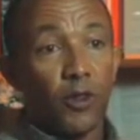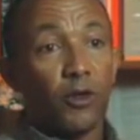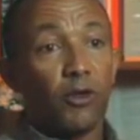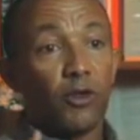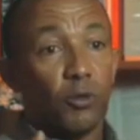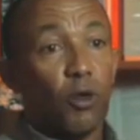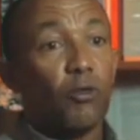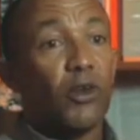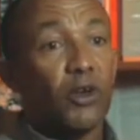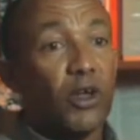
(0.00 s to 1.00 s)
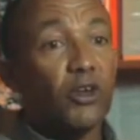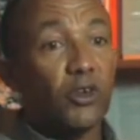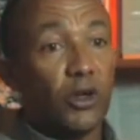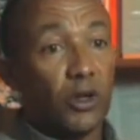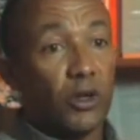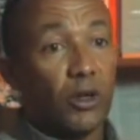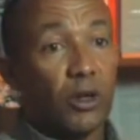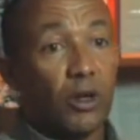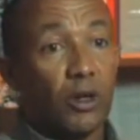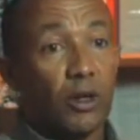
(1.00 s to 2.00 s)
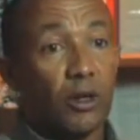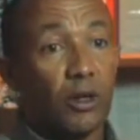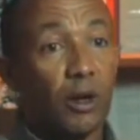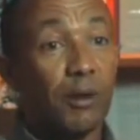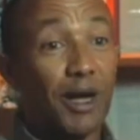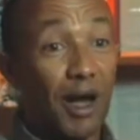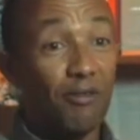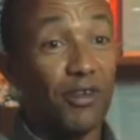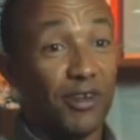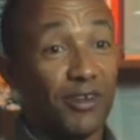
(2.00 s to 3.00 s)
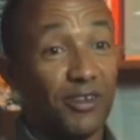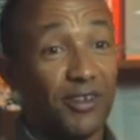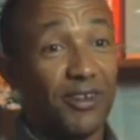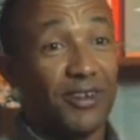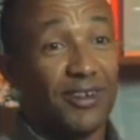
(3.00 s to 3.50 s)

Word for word: there is more variation among Africans